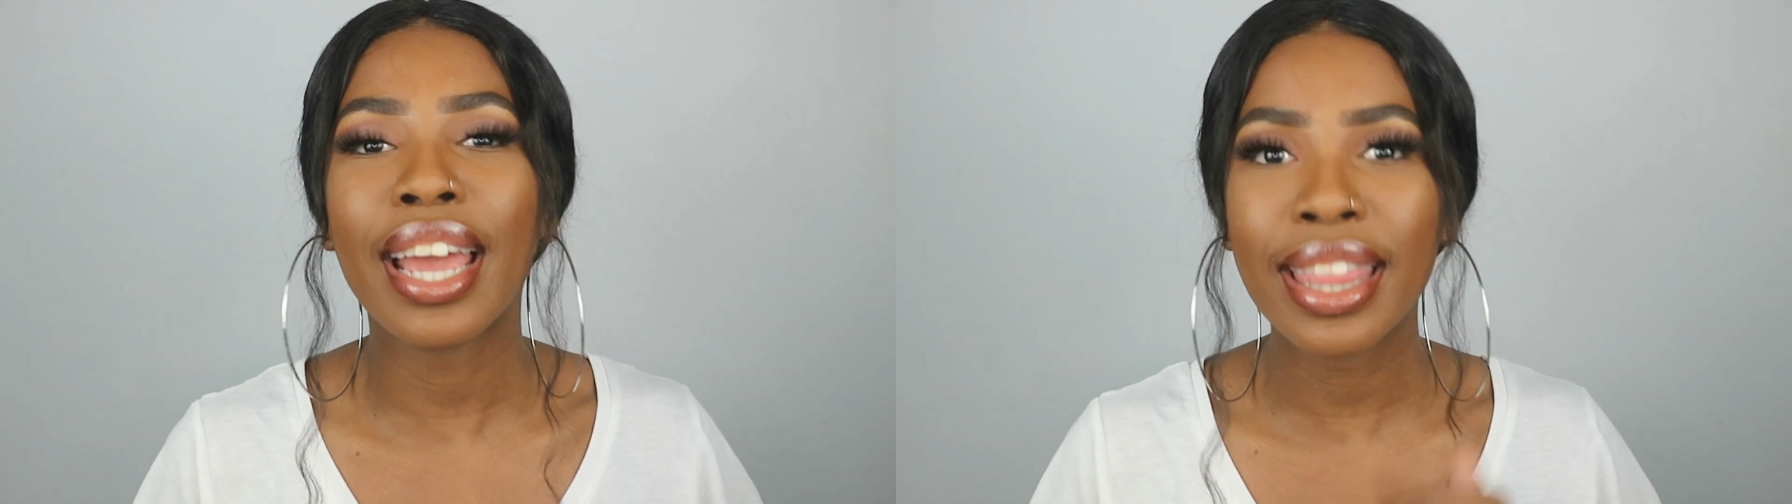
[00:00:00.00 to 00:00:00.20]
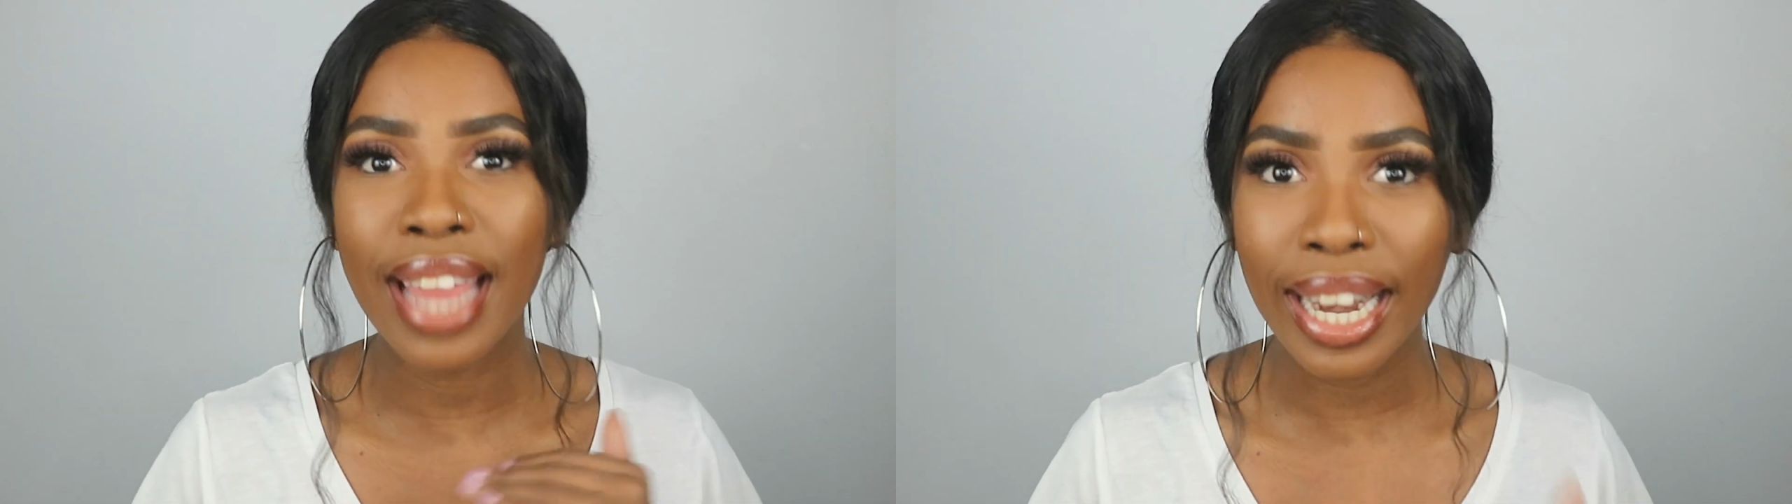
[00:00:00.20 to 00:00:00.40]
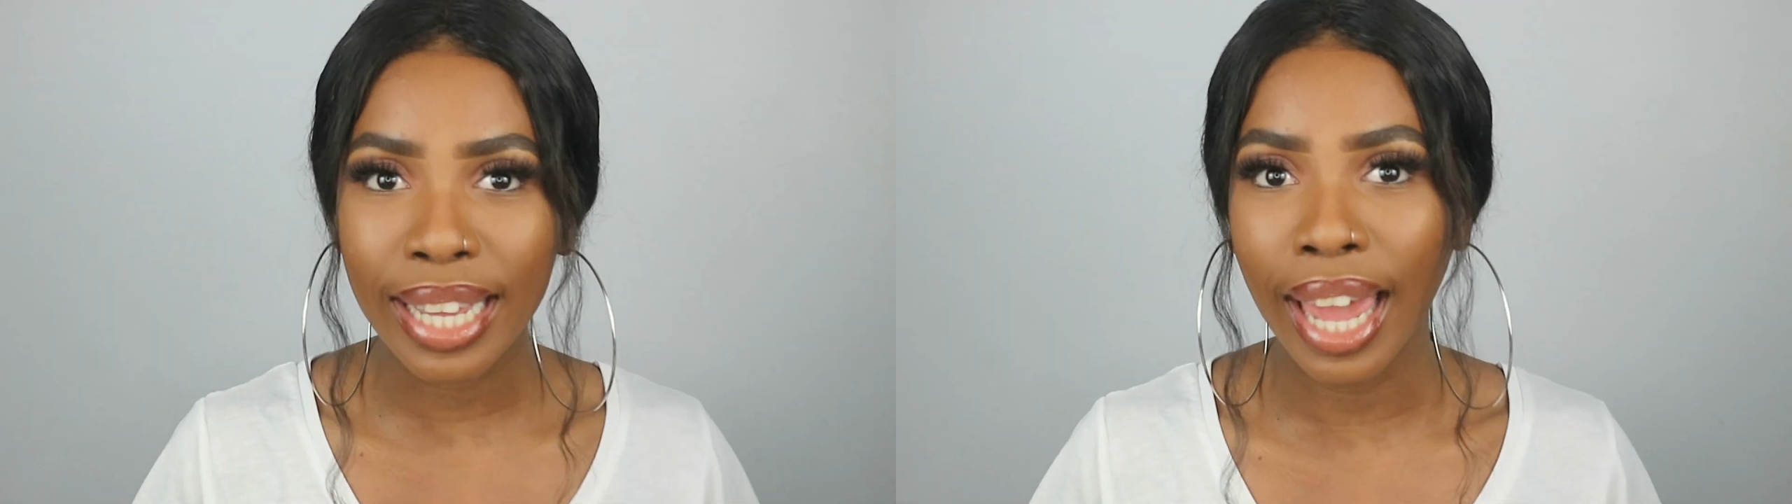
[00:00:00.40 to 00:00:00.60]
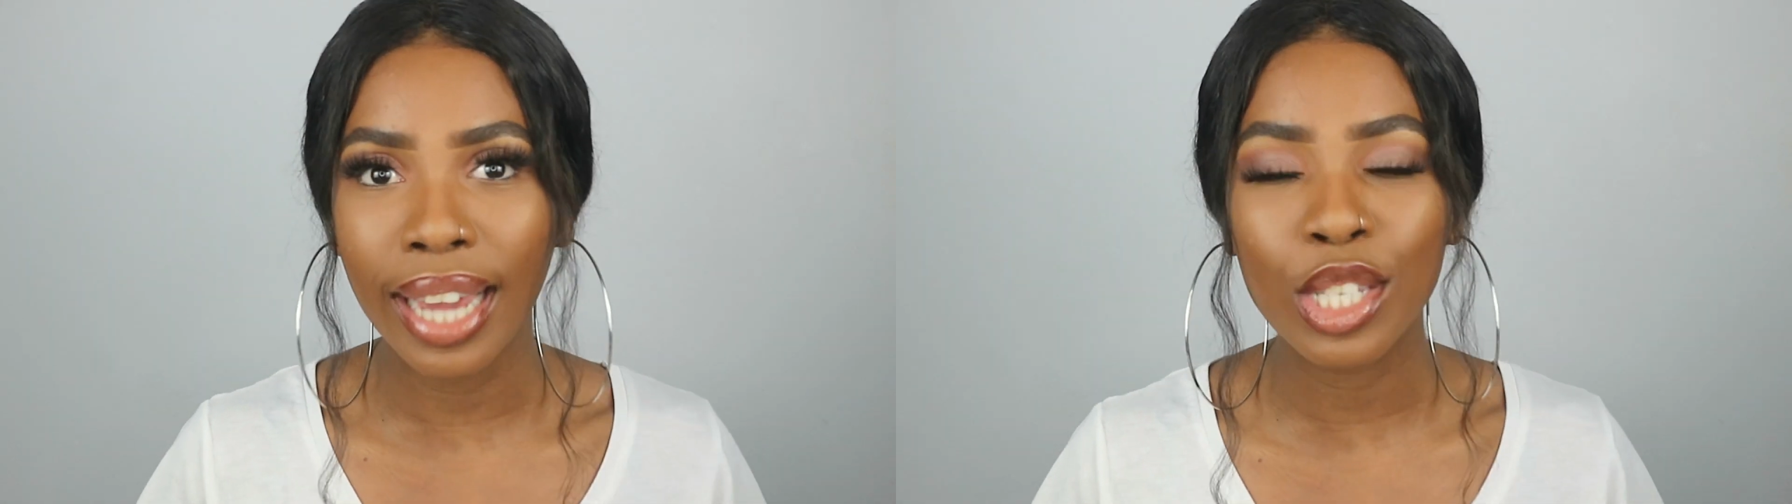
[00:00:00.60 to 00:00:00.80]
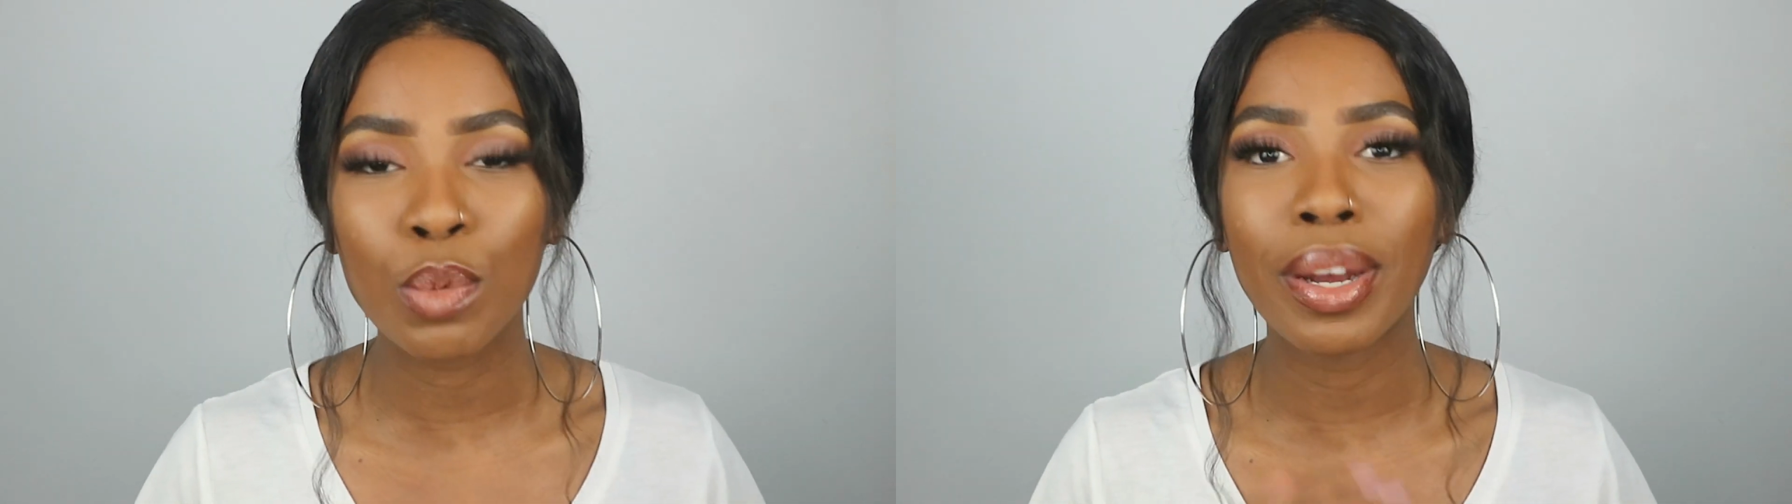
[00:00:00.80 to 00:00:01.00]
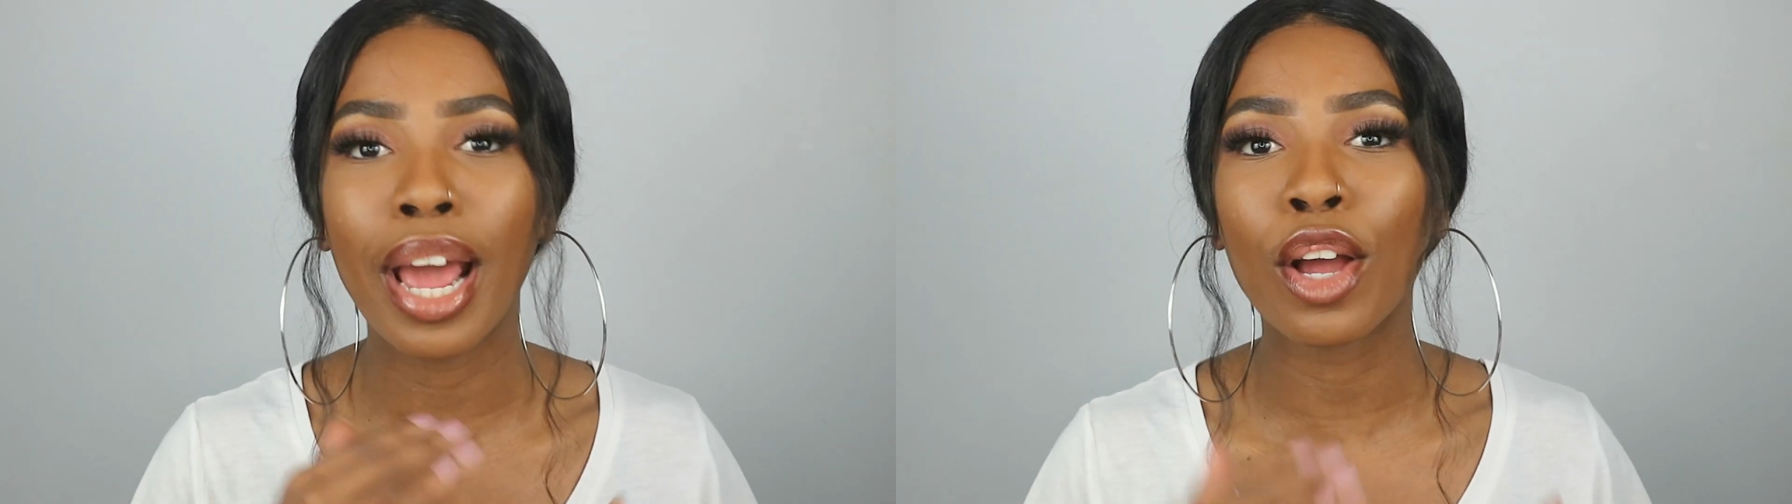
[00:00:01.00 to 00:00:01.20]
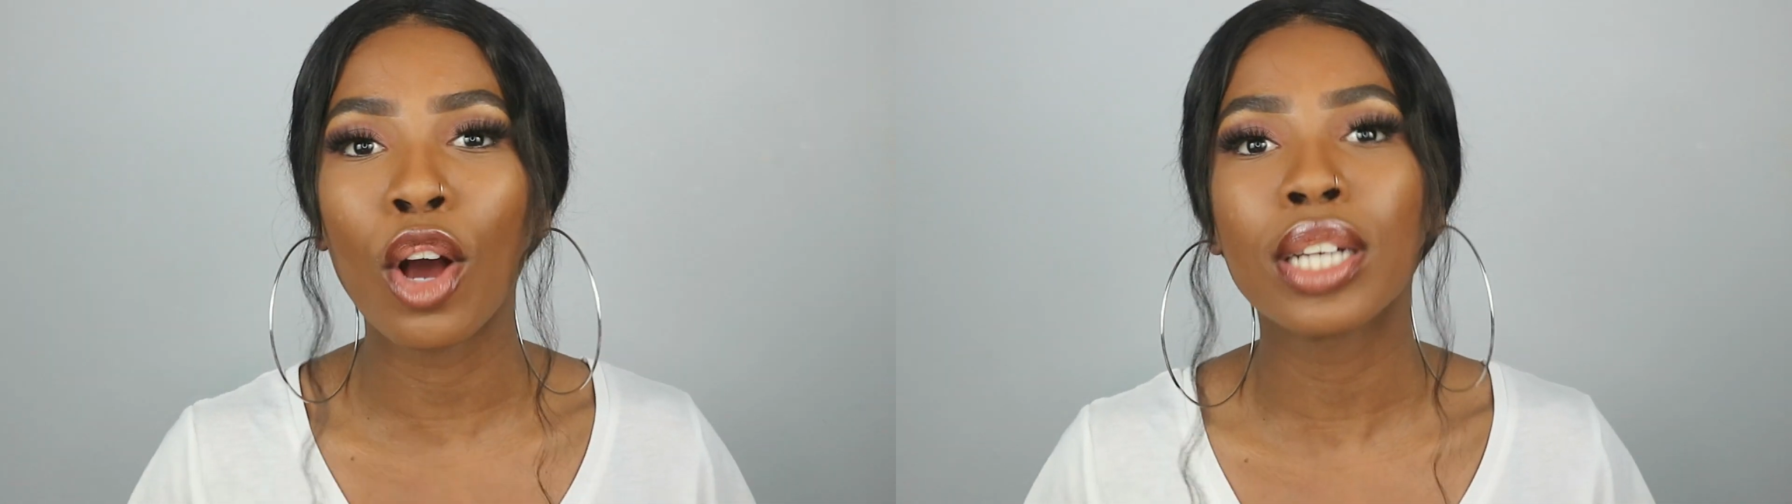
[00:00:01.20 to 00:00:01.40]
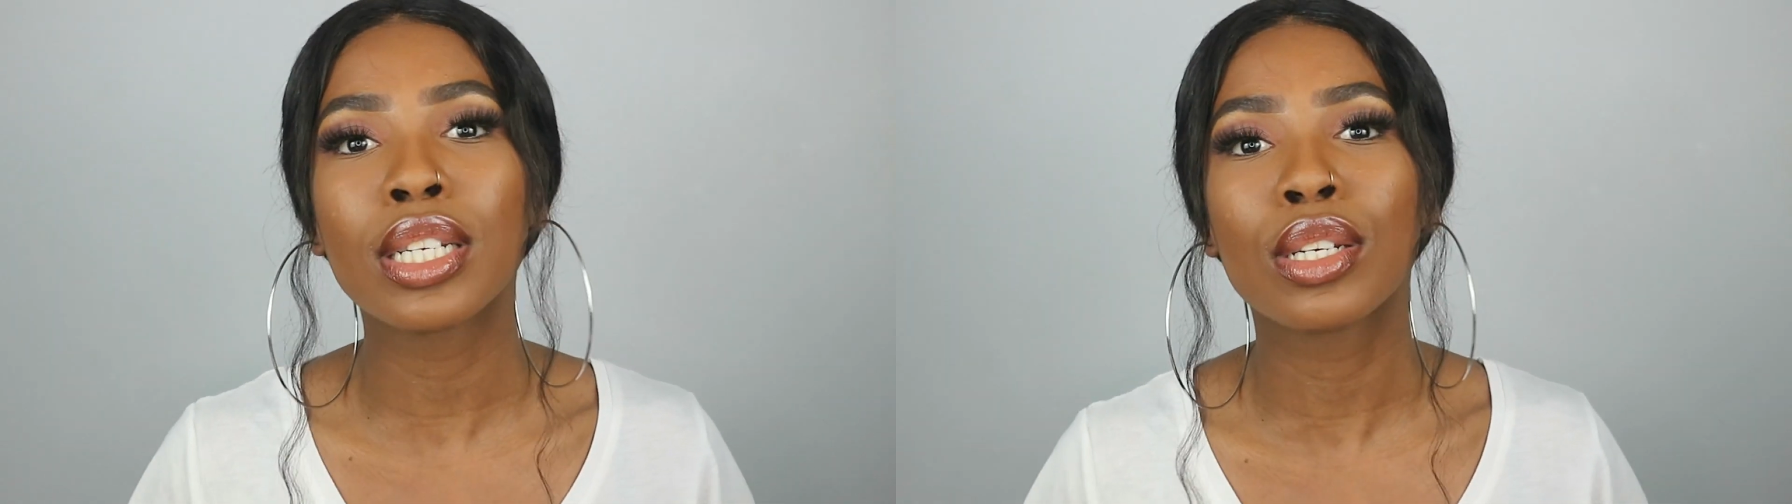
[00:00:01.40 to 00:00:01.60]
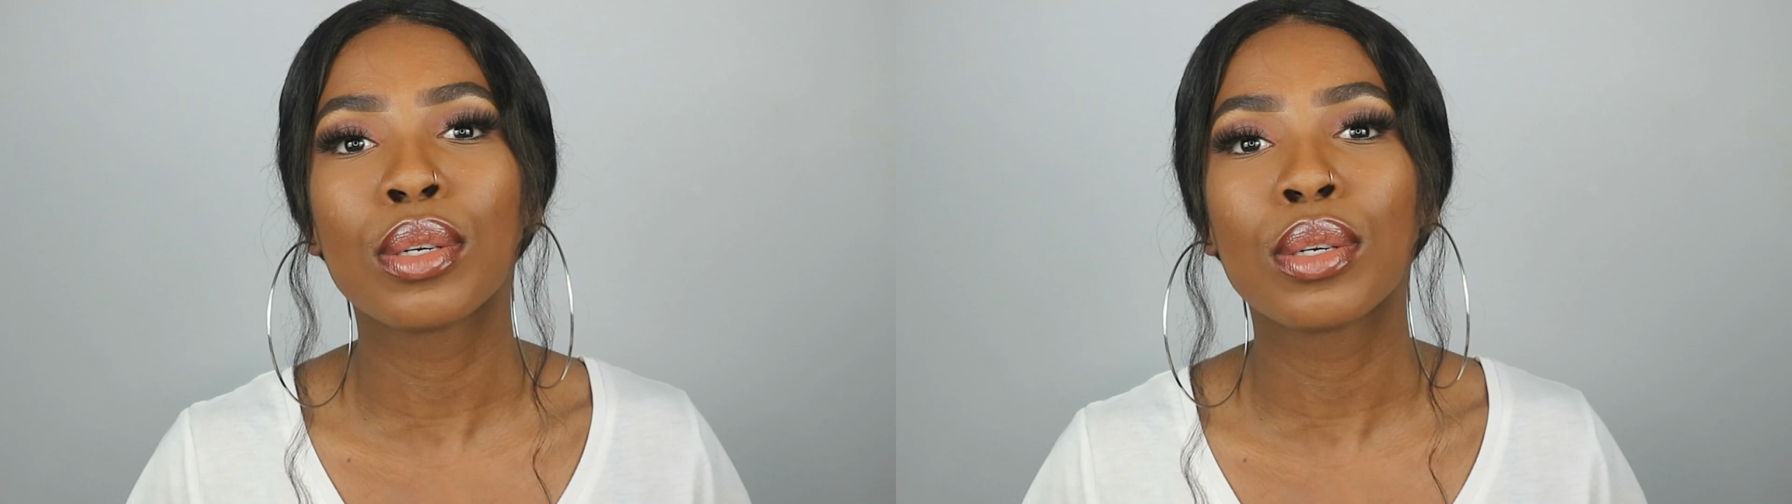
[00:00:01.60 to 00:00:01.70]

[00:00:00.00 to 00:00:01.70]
in that case, when I got